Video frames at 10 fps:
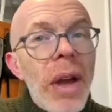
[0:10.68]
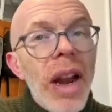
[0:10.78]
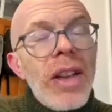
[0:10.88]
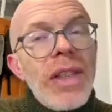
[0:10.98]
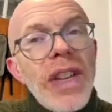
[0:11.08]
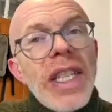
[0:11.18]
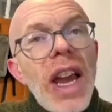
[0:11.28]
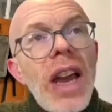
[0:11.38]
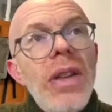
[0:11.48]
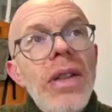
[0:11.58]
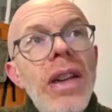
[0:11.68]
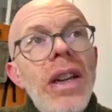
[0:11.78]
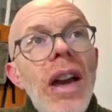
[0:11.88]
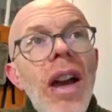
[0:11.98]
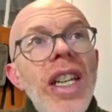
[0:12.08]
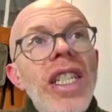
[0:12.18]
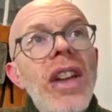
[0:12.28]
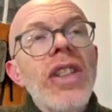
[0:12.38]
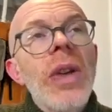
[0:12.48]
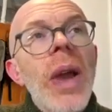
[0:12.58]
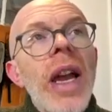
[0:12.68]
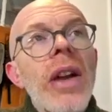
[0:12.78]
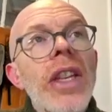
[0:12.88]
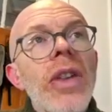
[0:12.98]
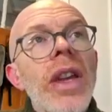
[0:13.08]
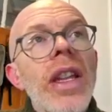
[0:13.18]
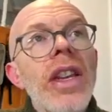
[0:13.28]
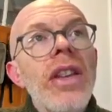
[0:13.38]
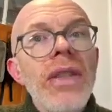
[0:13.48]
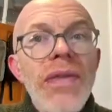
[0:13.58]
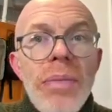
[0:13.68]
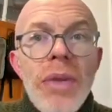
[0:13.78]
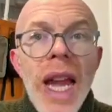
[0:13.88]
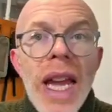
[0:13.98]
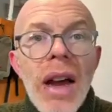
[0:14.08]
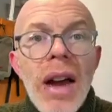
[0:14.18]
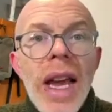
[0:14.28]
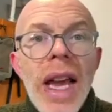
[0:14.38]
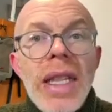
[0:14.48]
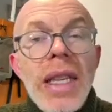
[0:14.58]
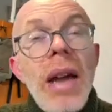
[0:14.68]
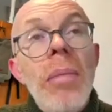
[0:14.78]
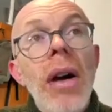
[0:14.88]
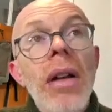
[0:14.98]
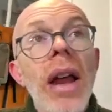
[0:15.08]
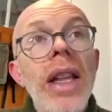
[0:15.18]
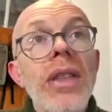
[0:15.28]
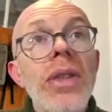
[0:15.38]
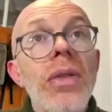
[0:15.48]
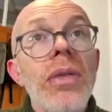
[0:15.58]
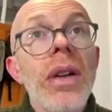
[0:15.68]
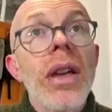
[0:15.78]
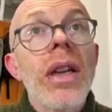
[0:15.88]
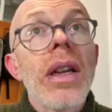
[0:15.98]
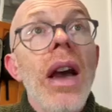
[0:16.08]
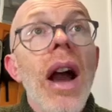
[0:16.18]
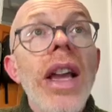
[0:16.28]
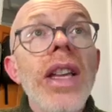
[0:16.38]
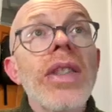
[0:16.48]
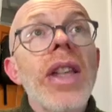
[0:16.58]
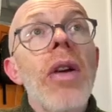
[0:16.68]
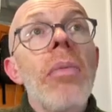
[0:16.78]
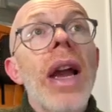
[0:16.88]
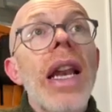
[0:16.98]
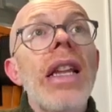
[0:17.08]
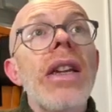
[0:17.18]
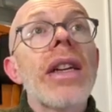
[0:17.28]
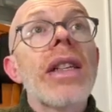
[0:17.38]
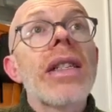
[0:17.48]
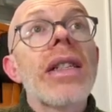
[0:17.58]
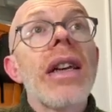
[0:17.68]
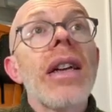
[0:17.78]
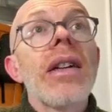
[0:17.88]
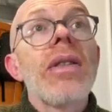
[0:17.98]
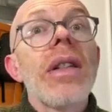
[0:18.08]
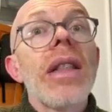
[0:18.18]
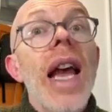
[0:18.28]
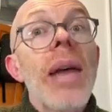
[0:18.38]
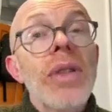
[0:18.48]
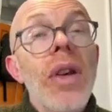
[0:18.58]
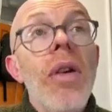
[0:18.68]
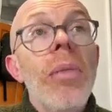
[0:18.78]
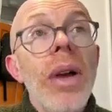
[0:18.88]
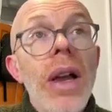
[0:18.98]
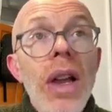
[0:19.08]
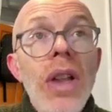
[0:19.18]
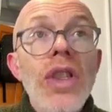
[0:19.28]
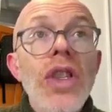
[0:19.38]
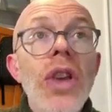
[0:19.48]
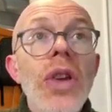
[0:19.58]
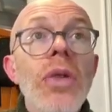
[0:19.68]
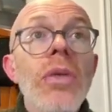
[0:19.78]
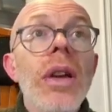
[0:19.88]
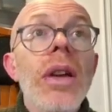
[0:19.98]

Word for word: last video, I showed you how you can use Fabric AI as a command line tool. I used it on my Linux laptop to